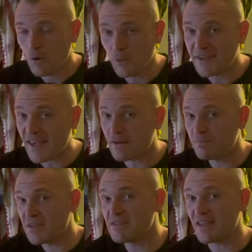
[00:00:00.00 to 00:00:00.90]
We can't
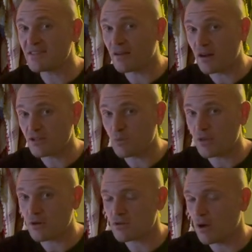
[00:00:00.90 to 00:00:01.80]
be dishonest with
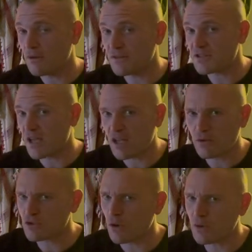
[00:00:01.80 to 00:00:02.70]
ourselves and say,
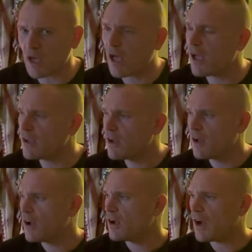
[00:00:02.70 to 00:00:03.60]
it's okay,
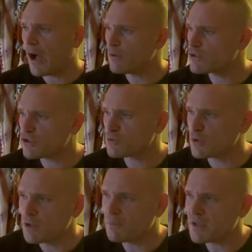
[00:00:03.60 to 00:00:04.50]
I was just
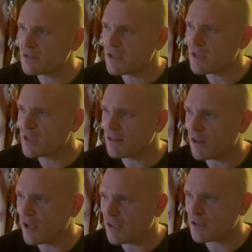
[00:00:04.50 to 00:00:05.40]
really busy and
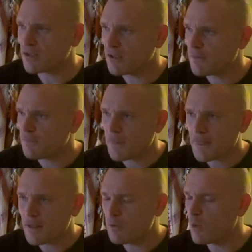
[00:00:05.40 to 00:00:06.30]
like,
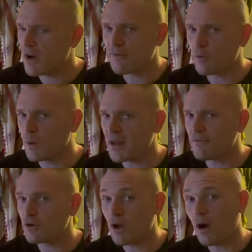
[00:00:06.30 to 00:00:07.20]
whatever,
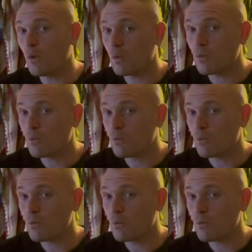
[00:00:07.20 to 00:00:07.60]
whatever. No,